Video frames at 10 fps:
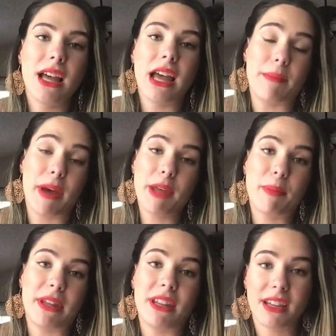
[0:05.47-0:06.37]
in my
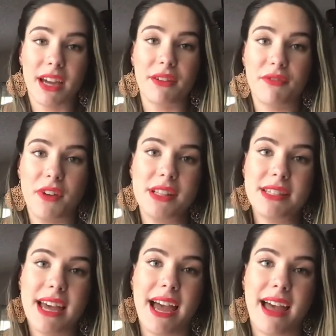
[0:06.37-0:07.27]
opinion, kind of fun
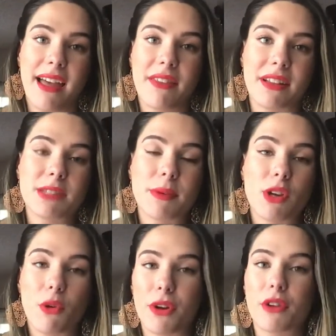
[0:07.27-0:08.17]
tag that's been
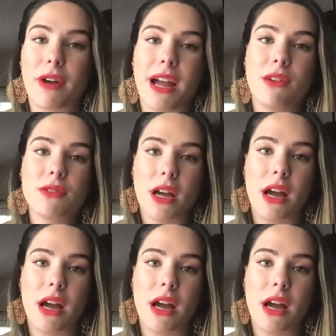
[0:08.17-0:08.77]
going around.